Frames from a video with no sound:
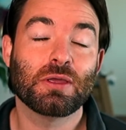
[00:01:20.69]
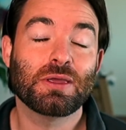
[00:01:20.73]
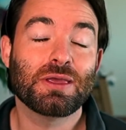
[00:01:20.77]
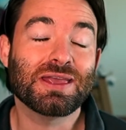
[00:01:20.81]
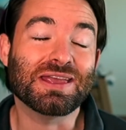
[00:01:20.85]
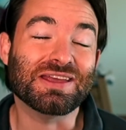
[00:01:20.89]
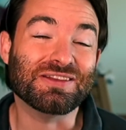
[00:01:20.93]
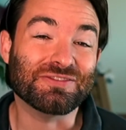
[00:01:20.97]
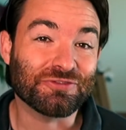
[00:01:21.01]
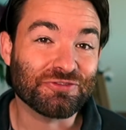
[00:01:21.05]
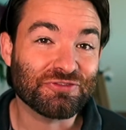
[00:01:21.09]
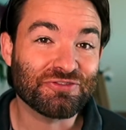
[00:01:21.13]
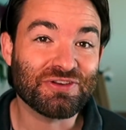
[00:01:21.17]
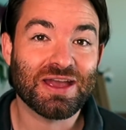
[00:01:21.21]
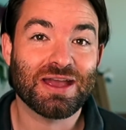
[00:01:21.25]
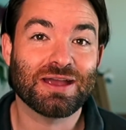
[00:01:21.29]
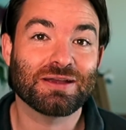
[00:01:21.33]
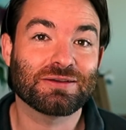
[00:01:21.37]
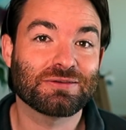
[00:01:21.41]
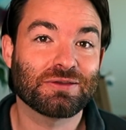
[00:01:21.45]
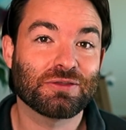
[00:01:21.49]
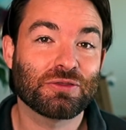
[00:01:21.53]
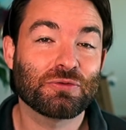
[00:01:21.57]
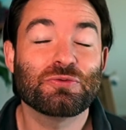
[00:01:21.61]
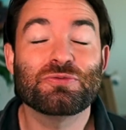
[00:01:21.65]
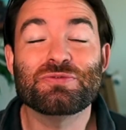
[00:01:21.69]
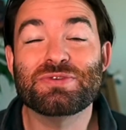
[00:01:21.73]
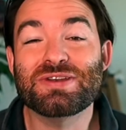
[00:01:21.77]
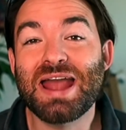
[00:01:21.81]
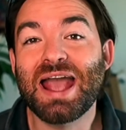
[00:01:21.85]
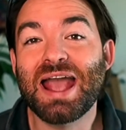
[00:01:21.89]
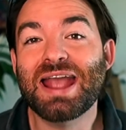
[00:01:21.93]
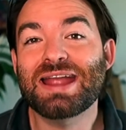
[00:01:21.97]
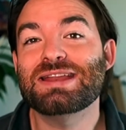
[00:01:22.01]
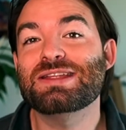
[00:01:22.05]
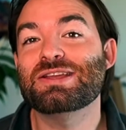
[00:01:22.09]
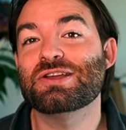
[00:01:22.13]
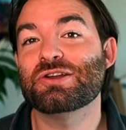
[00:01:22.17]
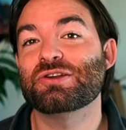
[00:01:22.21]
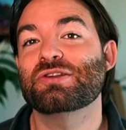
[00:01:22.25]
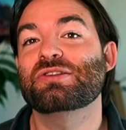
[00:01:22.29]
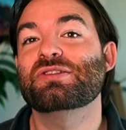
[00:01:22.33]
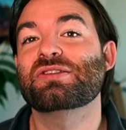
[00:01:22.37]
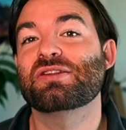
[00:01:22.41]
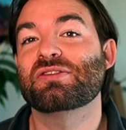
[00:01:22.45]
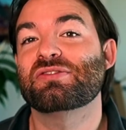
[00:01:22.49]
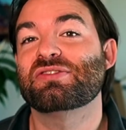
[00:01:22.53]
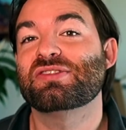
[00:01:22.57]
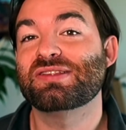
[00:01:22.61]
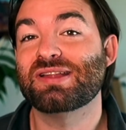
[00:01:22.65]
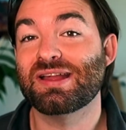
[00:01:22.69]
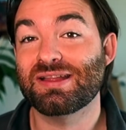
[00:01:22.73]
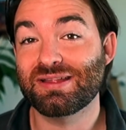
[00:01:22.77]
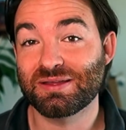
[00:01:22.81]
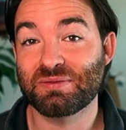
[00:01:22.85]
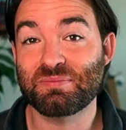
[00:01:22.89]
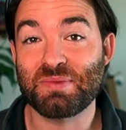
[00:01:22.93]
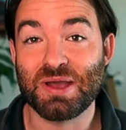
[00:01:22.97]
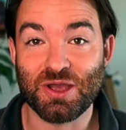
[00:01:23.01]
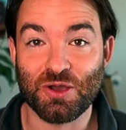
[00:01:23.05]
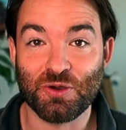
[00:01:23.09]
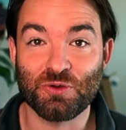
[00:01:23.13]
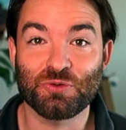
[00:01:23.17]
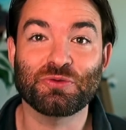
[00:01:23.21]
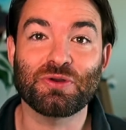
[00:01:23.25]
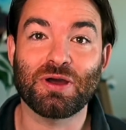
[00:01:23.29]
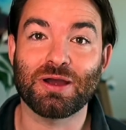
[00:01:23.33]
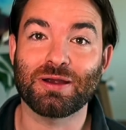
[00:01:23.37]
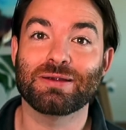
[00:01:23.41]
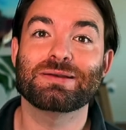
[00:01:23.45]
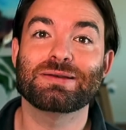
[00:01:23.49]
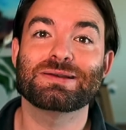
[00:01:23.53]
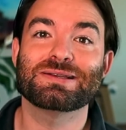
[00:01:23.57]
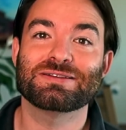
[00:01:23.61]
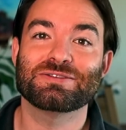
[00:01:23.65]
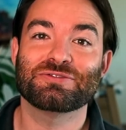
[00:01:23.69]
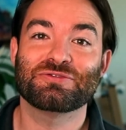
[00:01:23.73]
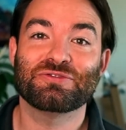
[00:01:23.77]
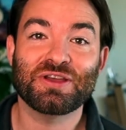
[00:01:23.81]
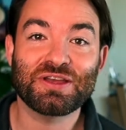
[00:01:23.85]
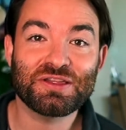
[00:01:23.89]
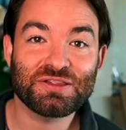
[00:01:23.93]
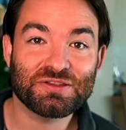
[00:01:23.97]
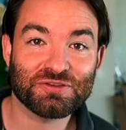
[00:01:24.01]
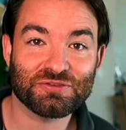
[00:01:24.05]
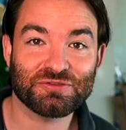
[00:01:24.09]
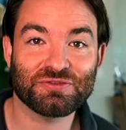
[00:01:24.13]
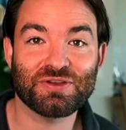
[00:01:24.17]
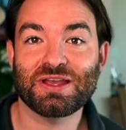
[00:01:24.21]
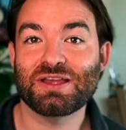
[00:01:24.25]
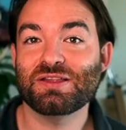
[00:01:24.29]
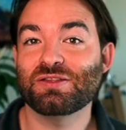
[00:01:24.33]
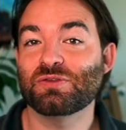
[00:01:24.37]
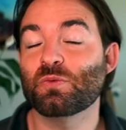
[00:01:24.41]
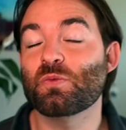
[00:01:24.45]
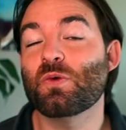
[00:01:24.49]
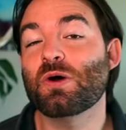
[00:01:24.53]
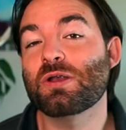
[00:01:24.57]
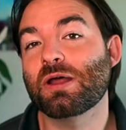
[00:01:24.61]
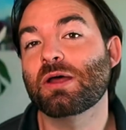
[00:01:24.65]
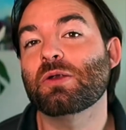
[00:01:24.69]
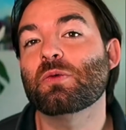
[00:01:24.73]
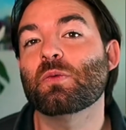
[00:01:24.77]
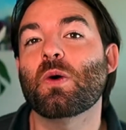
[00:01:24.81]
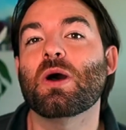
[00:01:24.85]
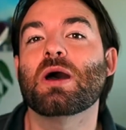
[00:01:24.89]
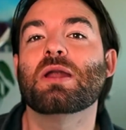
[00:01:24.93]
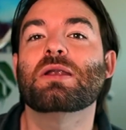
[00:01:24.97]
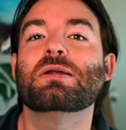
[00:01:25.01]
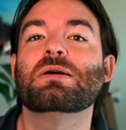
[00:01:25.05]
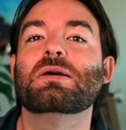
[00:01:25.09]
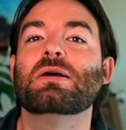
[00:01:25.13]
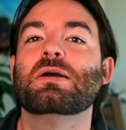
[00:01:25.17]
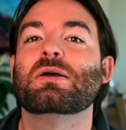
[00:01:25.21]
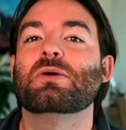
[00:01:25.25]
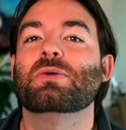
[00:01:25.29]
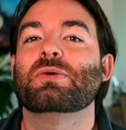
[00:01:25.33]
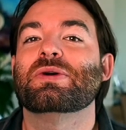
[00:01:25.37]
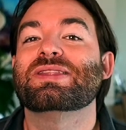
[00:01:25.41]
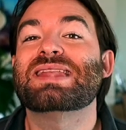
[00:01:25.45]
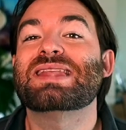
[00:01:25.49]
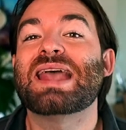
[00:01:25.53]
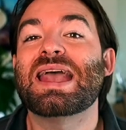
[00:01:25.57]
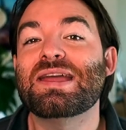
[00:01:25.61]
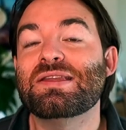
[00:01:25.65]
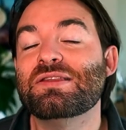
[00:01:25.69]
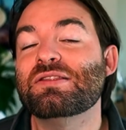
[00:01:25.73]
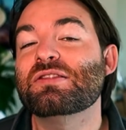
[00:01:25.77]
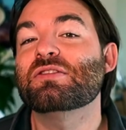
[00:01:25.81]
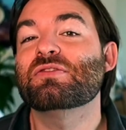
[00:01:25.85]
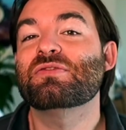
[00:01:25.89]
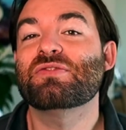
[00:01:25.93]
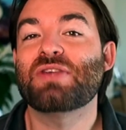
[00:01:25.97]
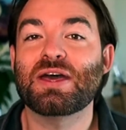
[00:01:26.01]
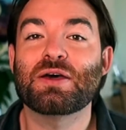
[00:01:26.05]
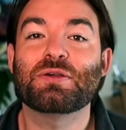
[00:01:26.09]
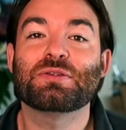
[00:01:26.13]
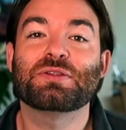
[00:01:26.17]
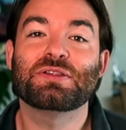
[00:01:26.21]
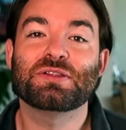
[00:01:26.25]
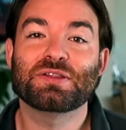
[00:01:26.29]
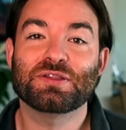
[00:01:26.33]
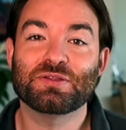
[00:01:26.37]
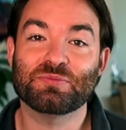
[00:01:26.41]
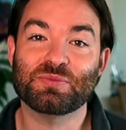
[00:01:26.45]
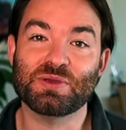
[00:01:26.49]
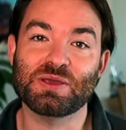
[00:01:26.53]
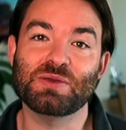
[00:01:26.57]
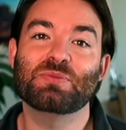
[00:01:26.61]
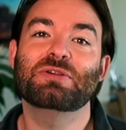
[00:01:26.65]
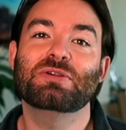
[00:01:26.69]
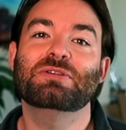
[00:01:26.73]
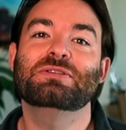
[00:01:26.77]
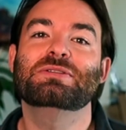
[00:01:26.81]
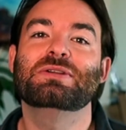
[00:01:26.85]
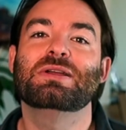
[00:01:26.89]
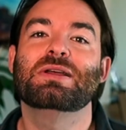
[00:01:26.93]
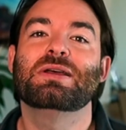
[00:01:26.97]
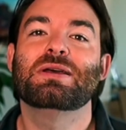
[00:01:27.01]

In fact, through 9 years of selling my own art face-to-face, one-on-one with tens of thousands of people,